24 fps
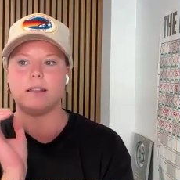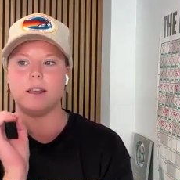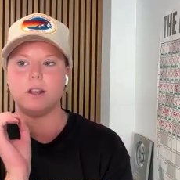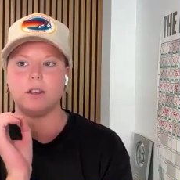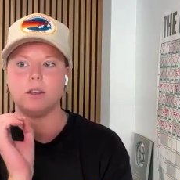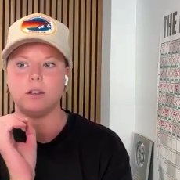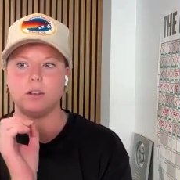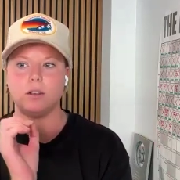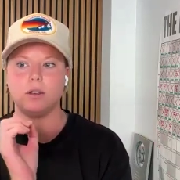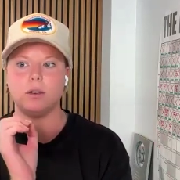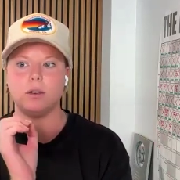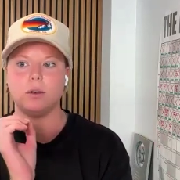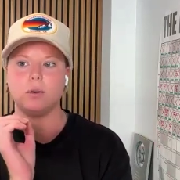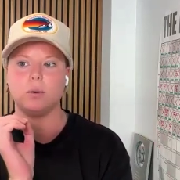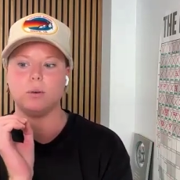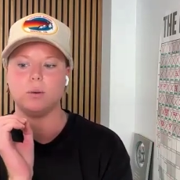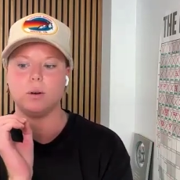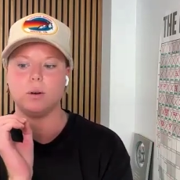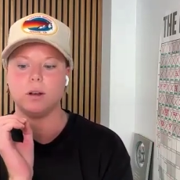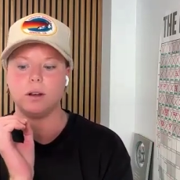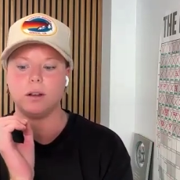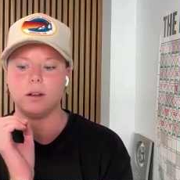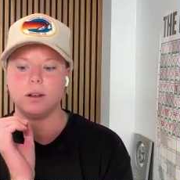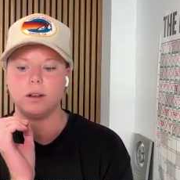that
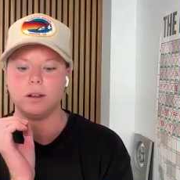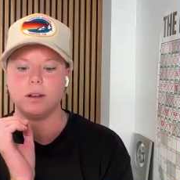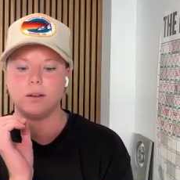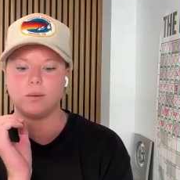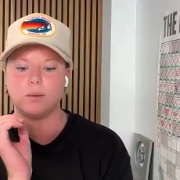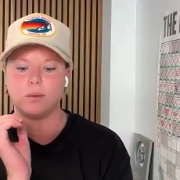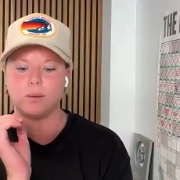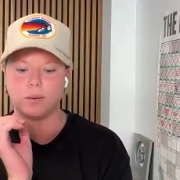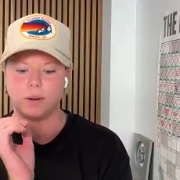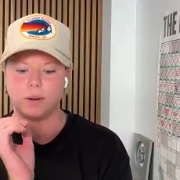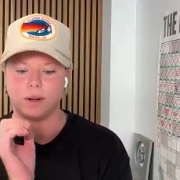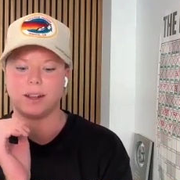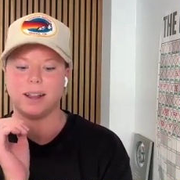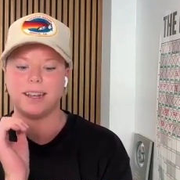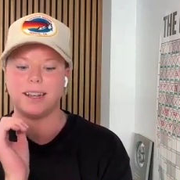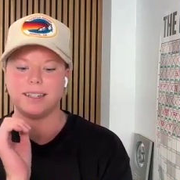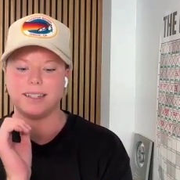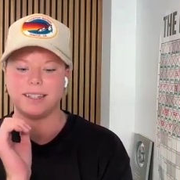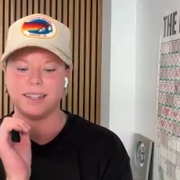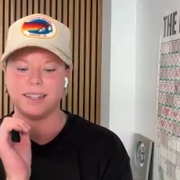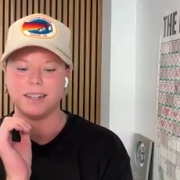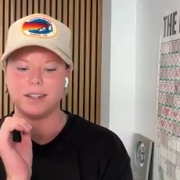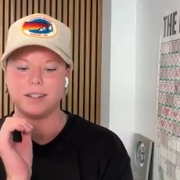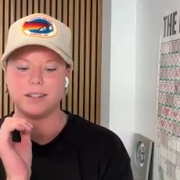you
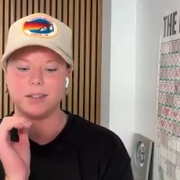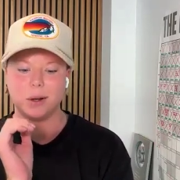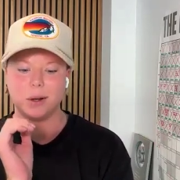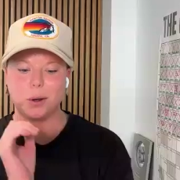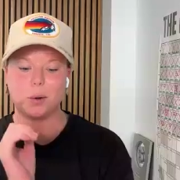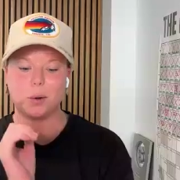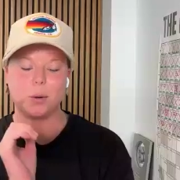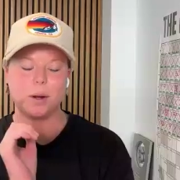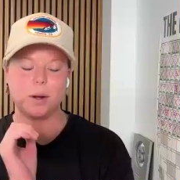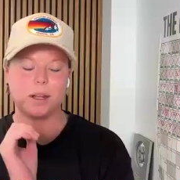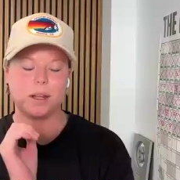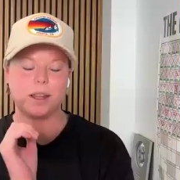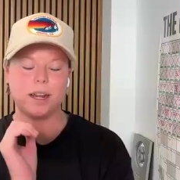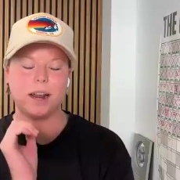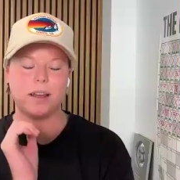realized it so quickly.